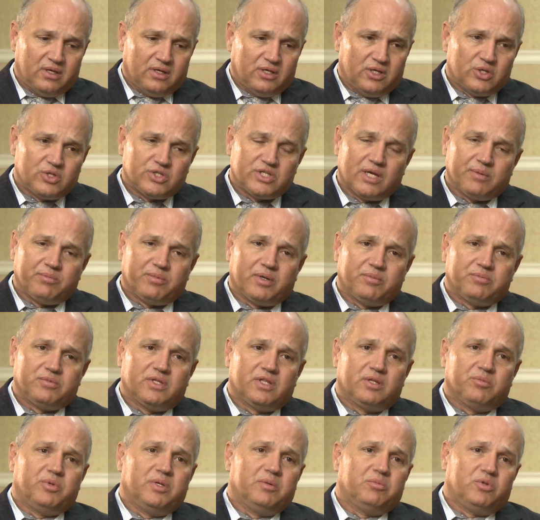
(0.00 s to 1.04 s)
You step up to
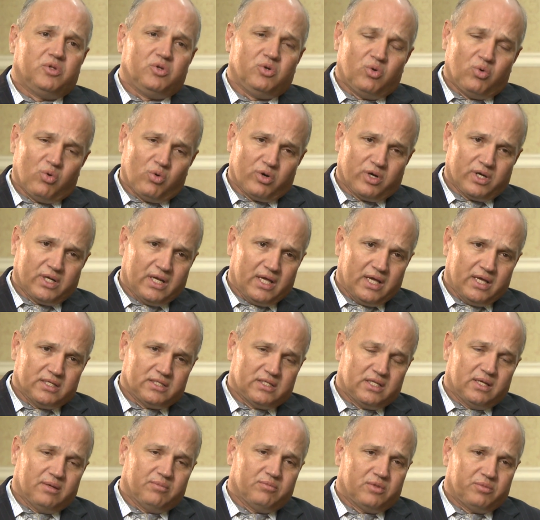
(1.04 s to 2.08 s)
the people who organize
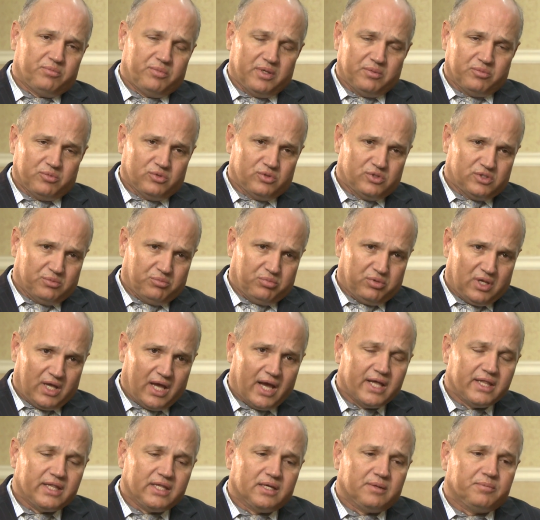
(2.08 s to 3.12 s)
them, the people who
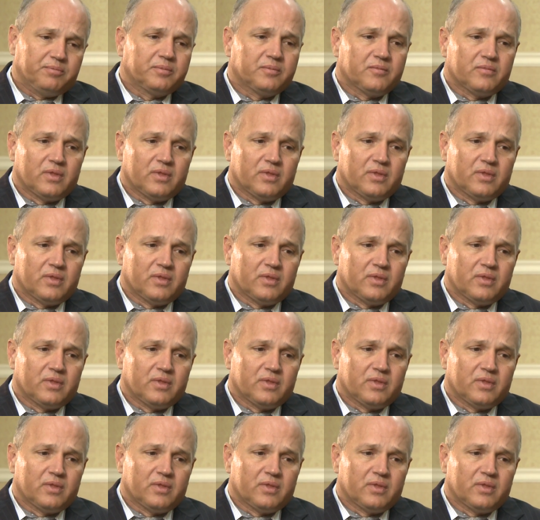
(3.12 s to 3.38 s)
supply them.